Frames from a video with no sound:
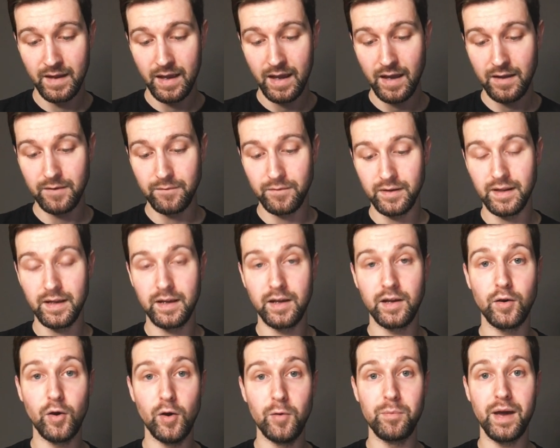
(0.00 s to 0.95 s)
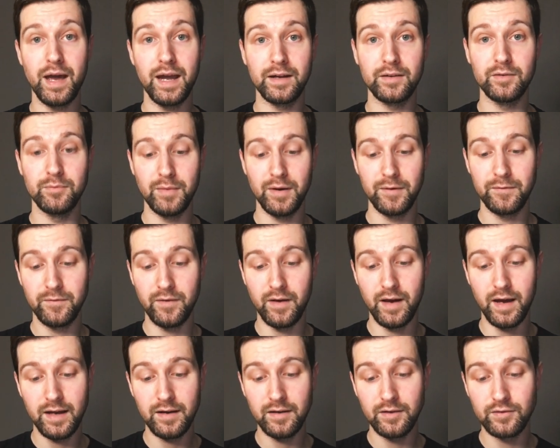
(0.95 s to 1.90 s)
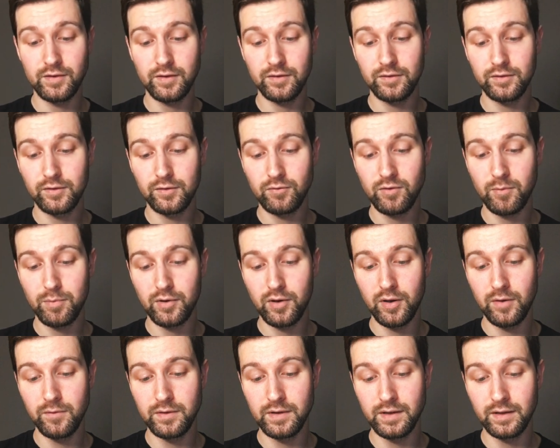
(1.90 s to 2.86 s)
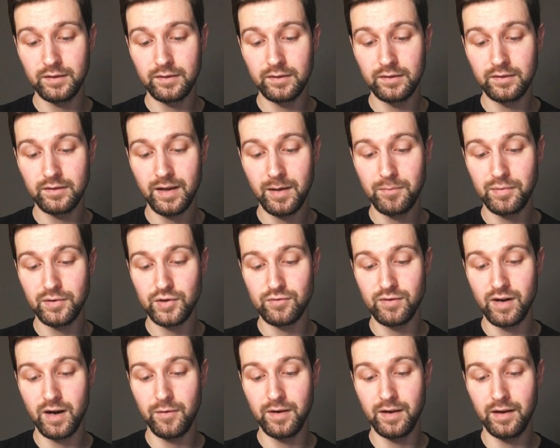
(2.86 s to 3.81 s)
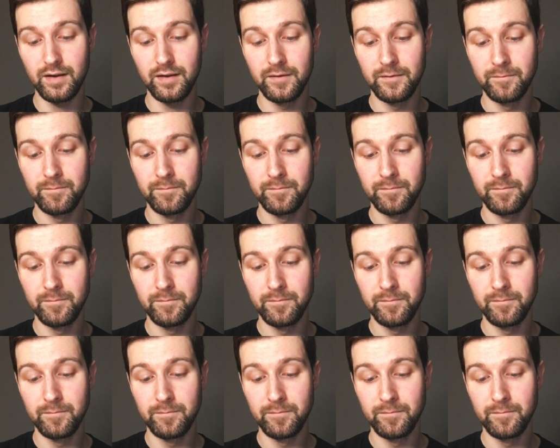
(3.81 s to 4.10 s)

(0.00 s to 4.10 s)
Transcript: and if I then go back to my file and just scribble over this temperature area